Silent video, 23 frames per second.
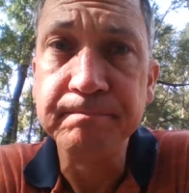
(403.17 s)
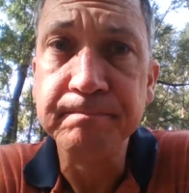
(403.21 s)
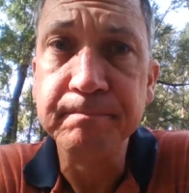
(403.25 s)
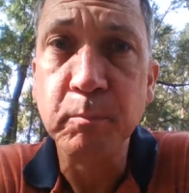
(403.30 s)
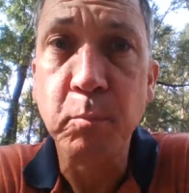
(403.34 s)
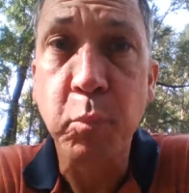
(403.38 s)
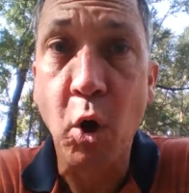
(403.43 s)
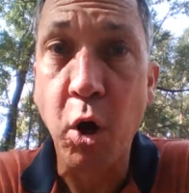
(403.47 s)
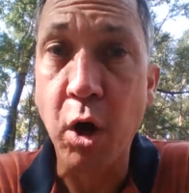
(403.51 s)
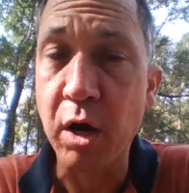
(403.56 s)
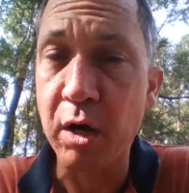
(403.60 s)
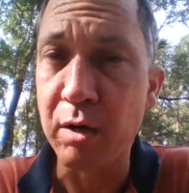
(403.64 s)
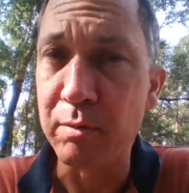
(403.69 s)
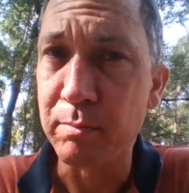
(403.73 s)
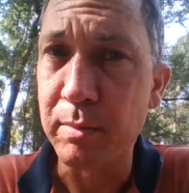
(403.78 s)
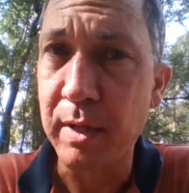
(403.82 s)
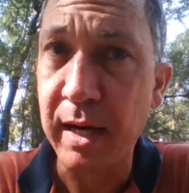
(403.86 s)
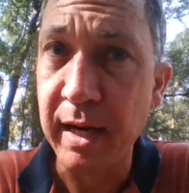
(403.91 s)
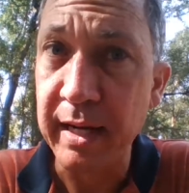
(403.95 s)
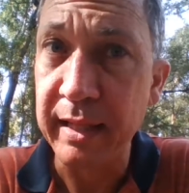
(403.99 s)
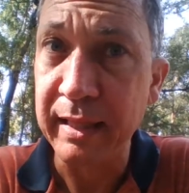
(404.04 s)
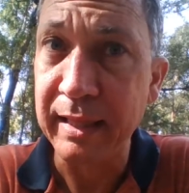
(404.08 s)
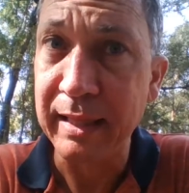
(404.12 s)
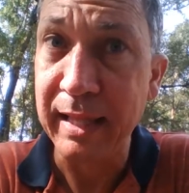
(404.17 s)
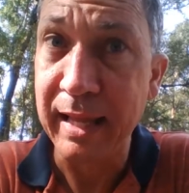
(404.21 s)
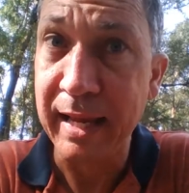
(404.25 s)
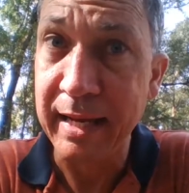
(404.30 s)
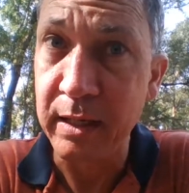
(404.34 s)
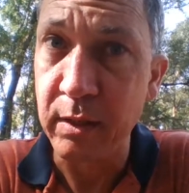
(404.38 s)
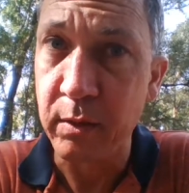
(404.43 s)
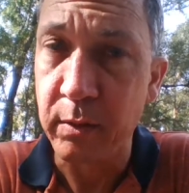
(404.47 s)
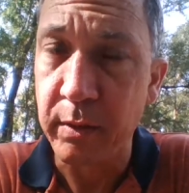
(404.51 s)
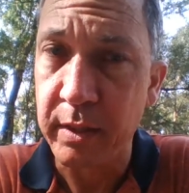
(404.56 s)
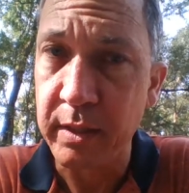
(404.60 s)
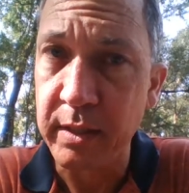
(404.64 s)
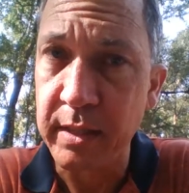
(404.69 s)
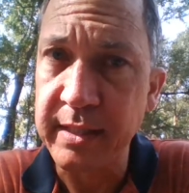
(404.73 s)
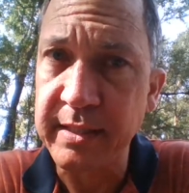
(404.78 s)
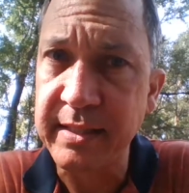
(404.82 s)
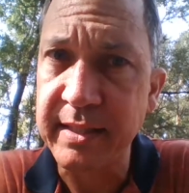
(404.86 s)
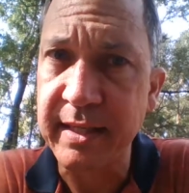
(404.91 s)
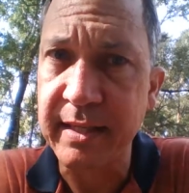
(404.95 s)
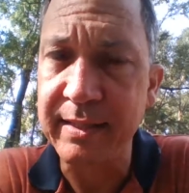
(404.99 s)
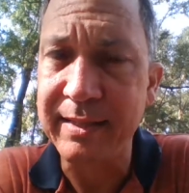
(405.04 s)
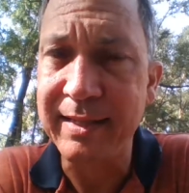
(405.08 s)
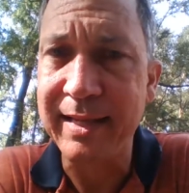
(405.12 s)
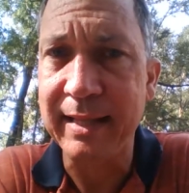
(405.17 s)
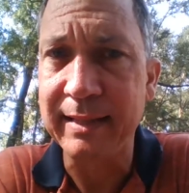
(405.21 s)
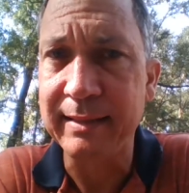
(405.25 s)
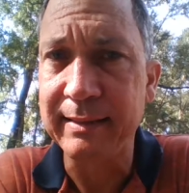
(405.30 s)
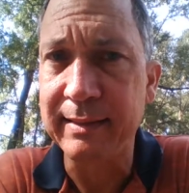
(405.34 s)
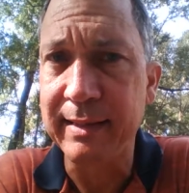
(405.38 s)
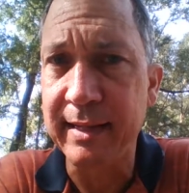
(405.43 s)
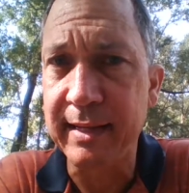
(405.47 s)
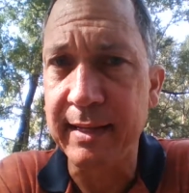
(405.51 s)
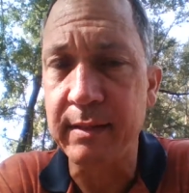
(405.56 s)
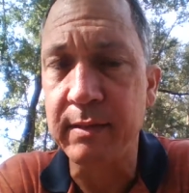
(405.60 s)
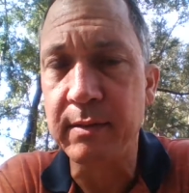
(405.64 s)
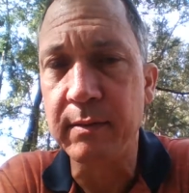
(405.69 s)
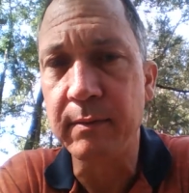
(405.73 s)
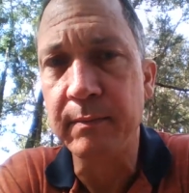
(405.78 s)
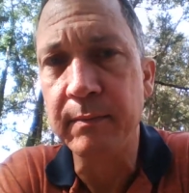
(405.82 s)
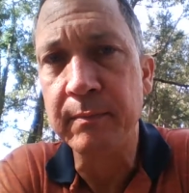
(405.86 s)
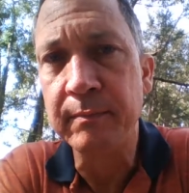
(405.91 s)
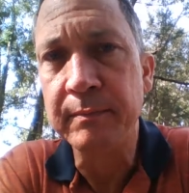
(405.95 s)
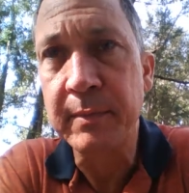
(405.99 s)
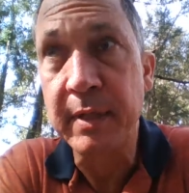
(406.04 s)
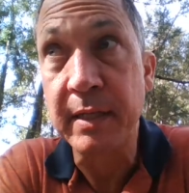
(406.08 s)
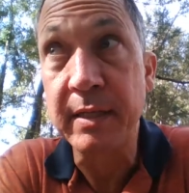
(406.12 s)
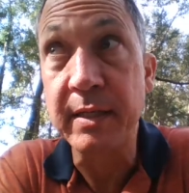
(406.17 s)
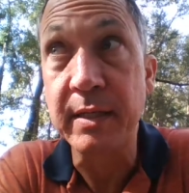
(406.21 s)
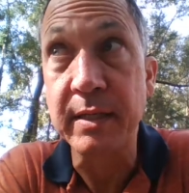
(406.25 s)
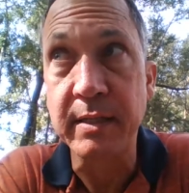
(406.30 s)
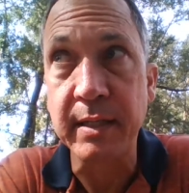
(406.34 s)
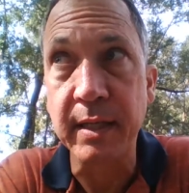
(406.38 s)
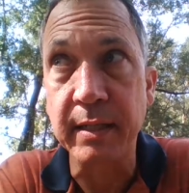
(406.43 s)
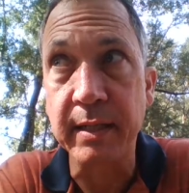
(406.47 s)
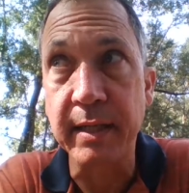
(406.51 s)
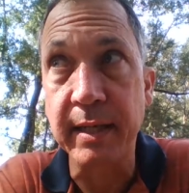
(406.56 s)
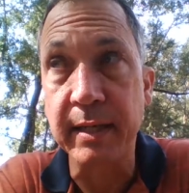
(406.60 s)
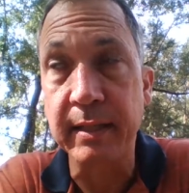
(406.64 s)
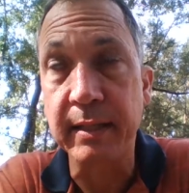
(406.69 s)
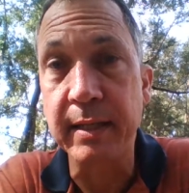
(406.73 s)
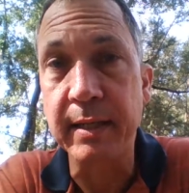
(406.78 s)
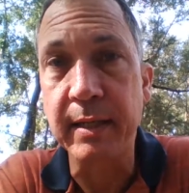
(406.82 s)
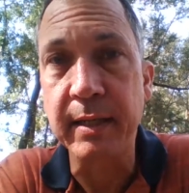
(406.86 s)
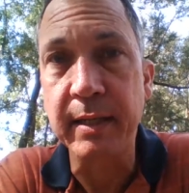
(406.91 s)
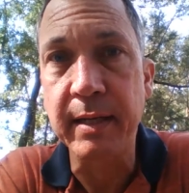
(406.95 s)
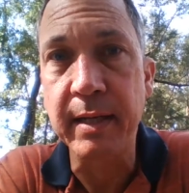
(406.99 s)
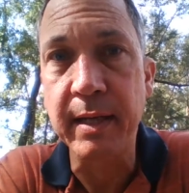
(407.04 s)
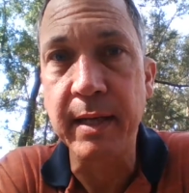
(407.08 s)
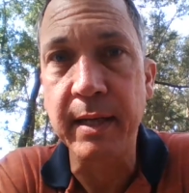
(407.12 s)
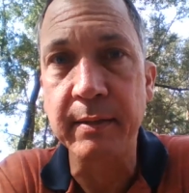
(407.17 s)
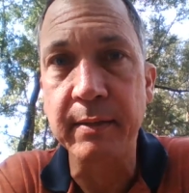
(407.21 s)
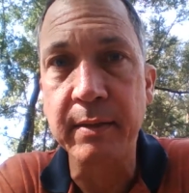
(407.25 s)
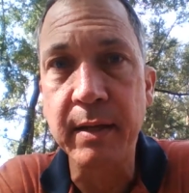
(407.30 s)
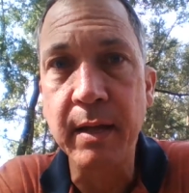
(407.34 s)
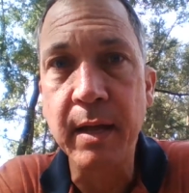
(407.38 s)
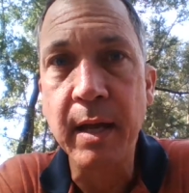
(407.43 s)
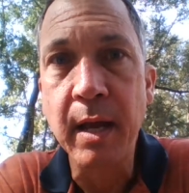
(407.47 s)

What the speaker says: Pardon my language. I said get laid. I just said get laid again.